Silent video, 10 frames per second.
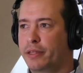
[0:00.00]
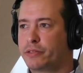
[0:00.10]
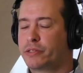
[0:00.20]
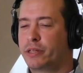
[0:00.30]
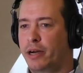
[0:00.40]

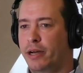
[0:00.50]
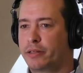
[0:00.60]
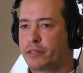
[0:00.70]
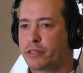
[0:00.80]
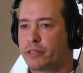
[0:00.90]
That's
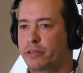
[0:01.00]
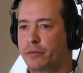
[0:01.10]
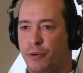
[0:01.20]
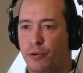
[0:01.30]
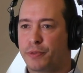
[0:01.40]
not
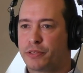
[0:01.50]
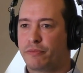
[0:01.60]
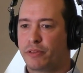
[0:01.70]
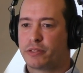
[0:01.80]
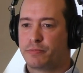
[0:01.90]
the purpose
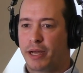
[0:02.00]
of this.